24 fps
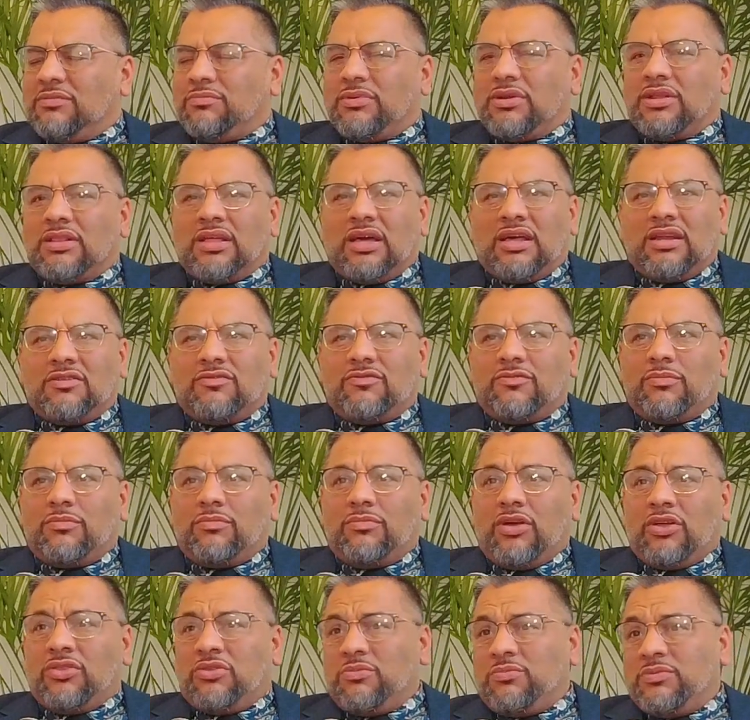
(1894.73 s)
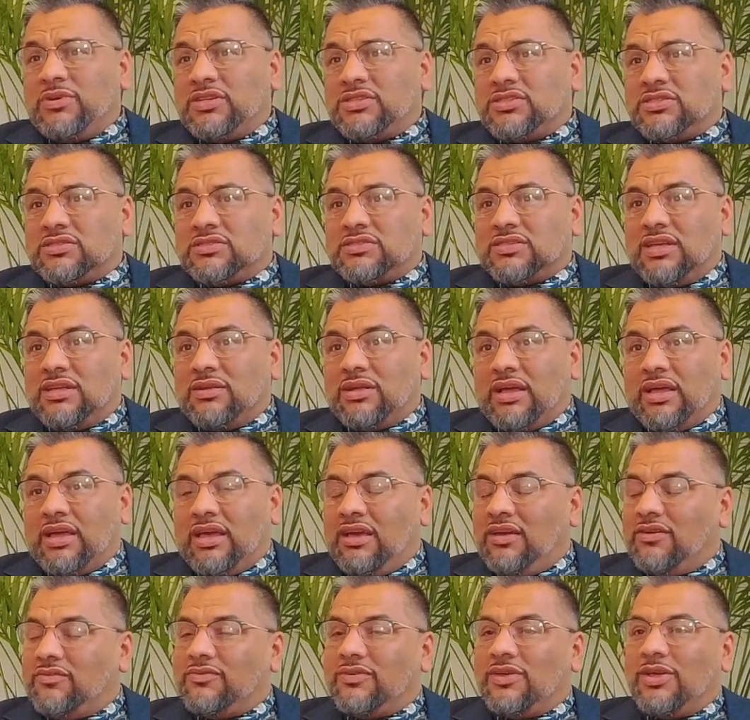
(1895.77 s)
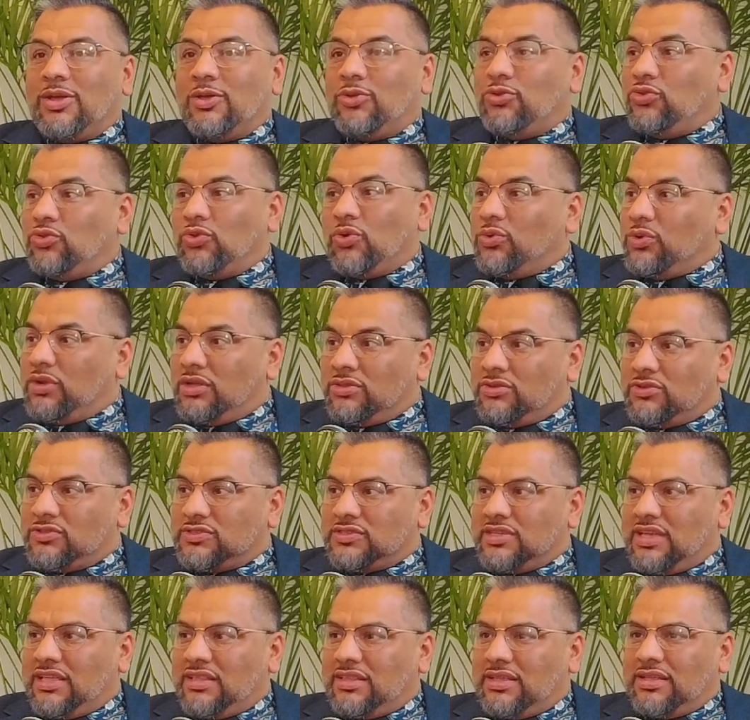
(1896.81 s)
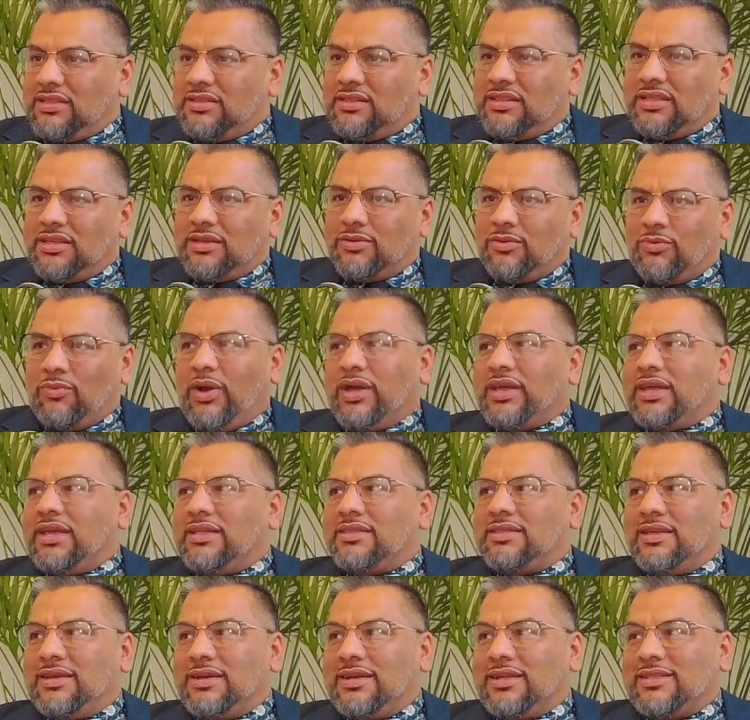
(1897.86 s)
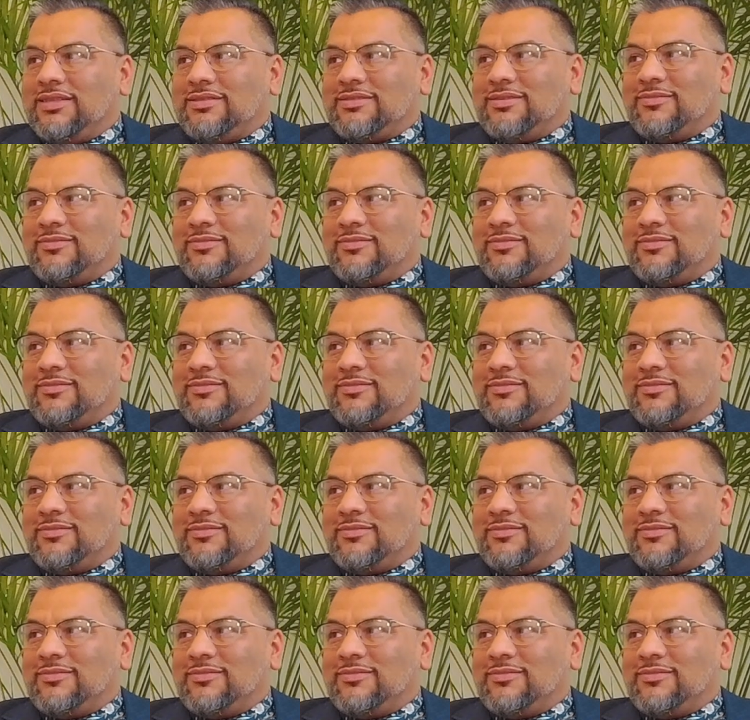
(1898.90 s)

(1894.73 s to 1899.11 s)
But a lot of other patients that I have don't understand that, and they're like, "Why can't I get this?"